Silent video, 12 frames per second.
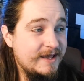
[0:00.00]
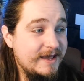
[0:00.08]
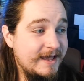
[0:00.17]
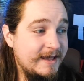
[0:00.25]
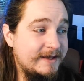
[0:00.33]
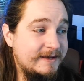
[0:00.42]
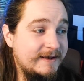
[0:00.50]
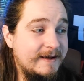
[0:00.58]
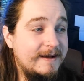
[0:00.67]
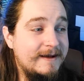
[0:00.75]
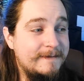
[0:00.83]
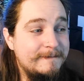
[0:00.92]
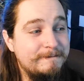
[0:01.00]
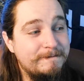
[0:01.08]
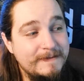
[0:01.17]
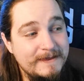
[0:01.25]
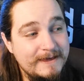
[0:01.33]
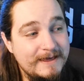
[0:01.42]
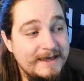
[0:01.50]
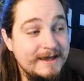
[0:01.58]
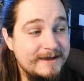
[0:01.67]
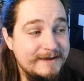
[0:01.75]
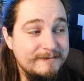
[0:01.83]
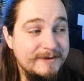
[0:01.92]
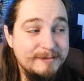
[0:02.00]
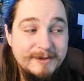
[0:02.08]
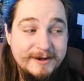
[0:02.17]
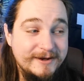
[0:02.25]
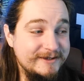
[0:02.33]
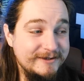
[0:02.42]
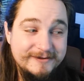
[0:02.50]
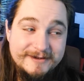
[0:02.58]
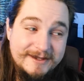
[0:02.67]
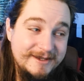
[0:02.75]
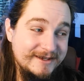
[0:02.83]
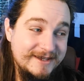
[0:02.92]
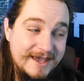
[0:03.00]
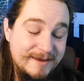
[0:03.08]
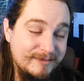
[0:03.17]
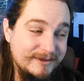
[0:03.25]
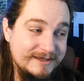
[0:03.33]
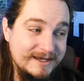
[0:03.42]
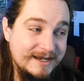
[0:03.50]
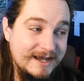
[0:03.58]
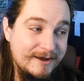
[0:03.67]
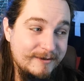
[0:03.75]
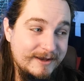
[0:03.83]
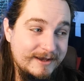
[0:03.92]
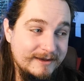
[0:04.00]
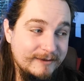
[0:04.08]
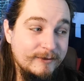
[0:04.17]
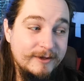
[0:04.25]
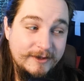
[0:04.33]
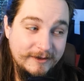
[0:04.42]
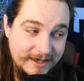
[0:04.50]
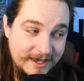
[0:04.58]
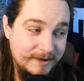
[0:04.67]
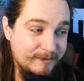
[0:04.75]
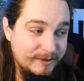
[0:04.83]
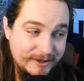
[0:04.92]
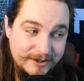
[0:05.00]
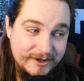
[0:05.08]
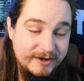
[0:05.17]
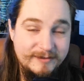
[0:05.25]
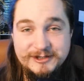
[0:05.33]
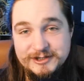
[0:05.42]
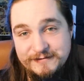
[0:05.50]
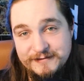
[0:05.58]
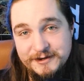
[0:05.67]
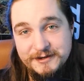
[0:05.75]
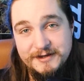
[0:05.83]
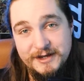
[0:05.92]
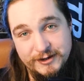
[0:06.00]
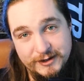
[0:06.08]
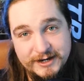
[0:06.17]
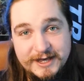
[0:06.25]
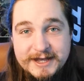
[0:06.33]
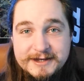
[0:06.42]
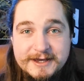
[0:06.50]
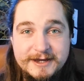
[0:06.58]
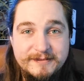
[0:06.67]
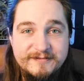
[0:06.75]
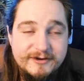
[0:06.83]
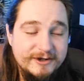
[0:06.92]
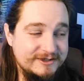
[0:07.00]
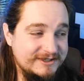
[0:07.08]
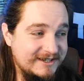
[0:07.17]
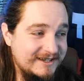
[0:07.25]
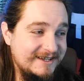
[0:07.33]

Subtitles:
And yeah, Mike Perry, dude, you can't put that guy away. Well, you can, but you got to be Jeff Neal and you got to head kick him first.